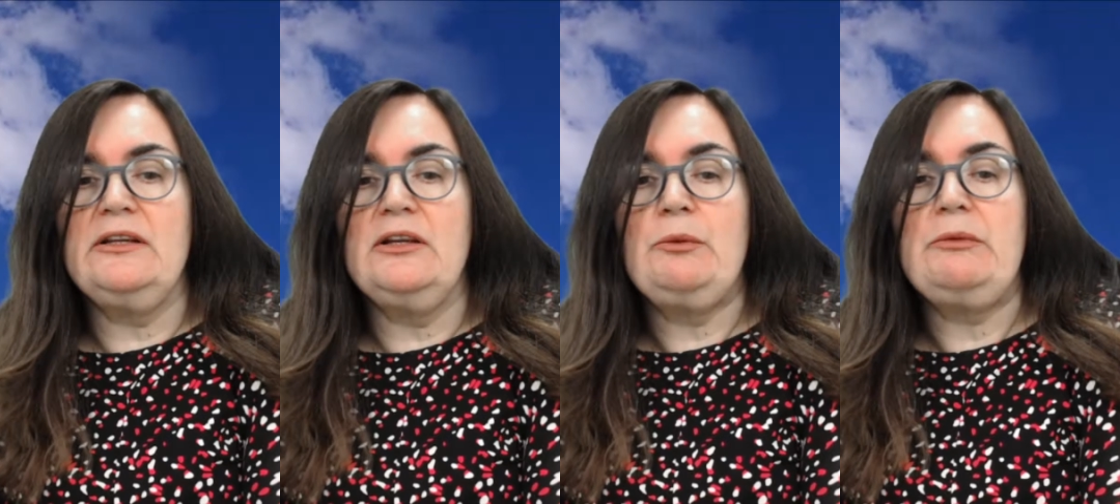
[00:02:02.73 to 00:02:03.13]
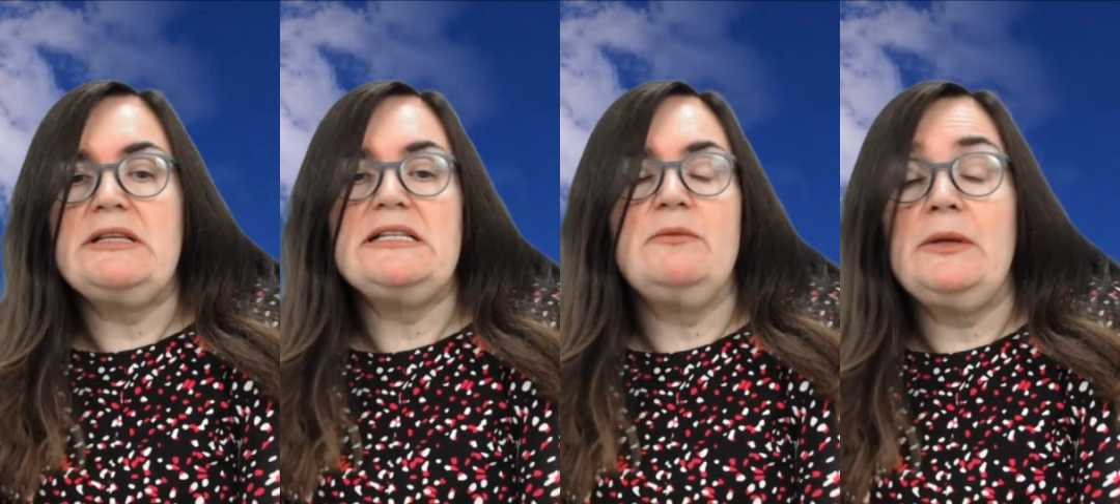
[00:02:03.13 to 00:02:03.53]
note with
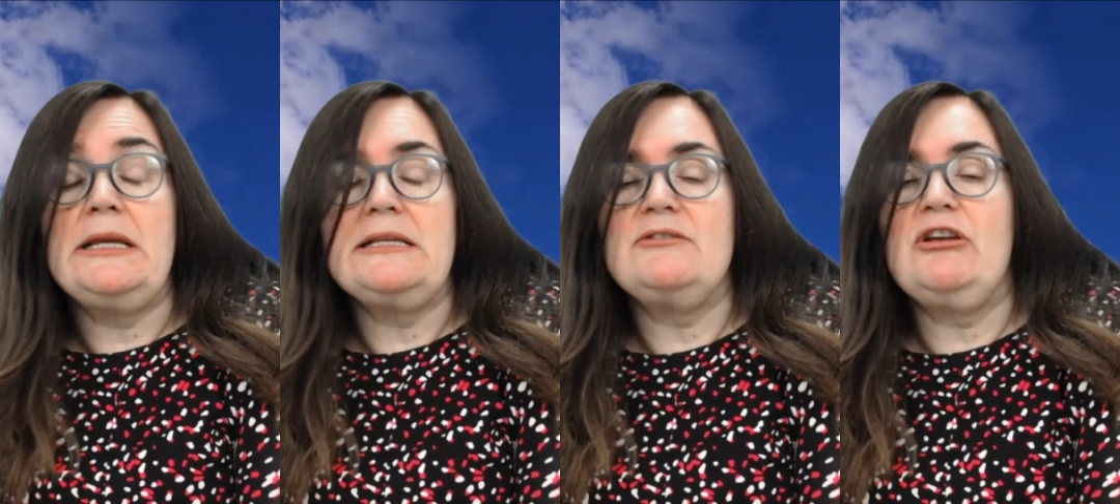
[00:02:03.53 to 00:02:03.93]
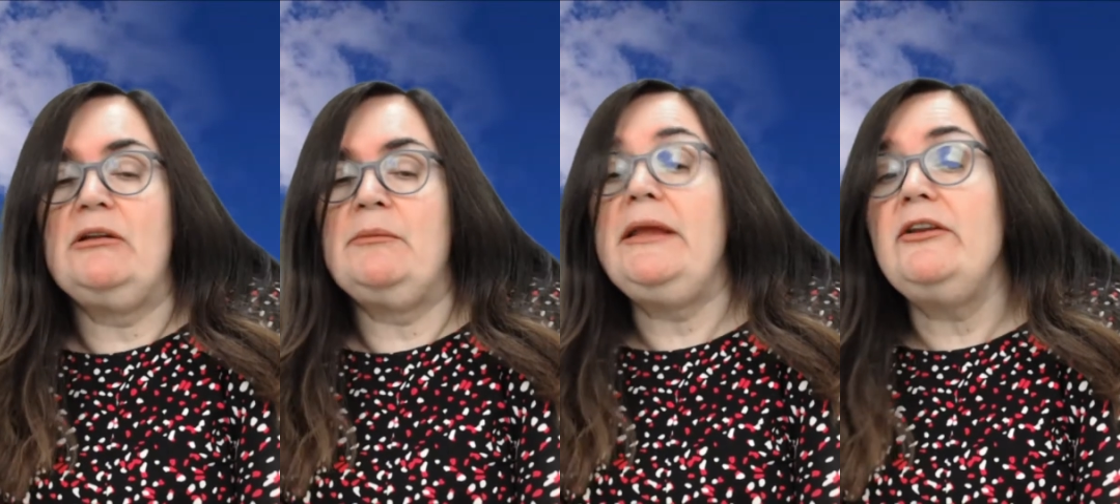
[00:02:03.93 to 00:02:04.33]
his, with his
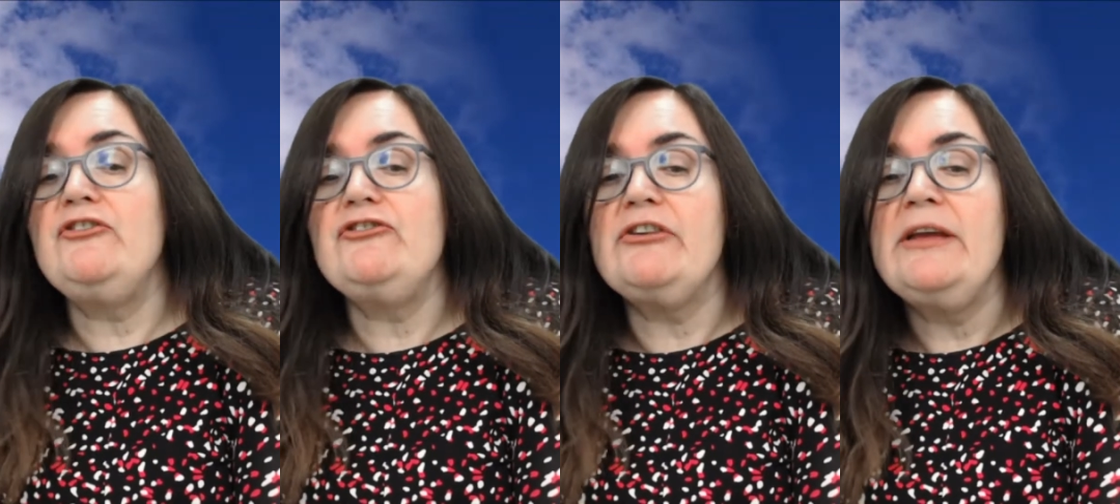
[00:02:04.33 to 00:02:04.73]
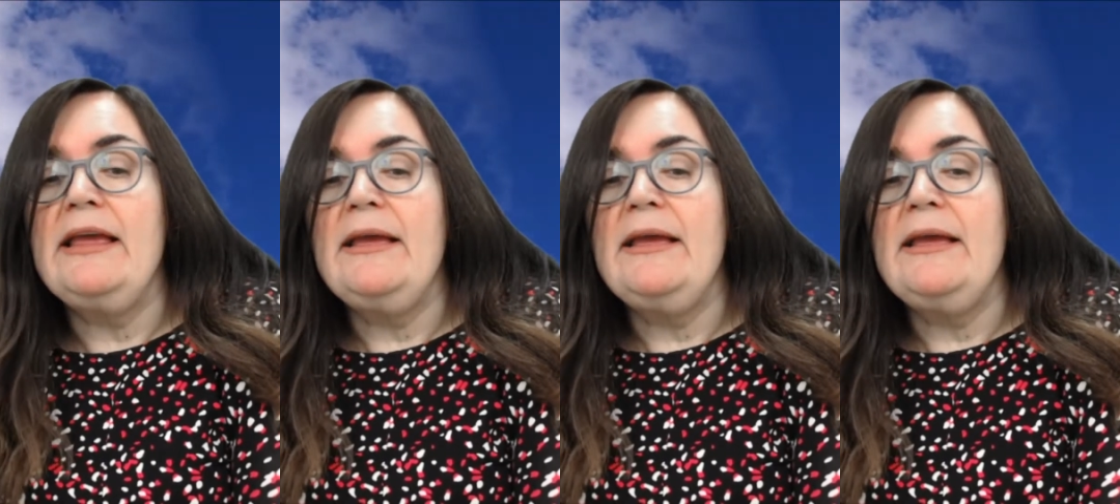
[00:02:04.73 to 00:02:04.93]
general manager,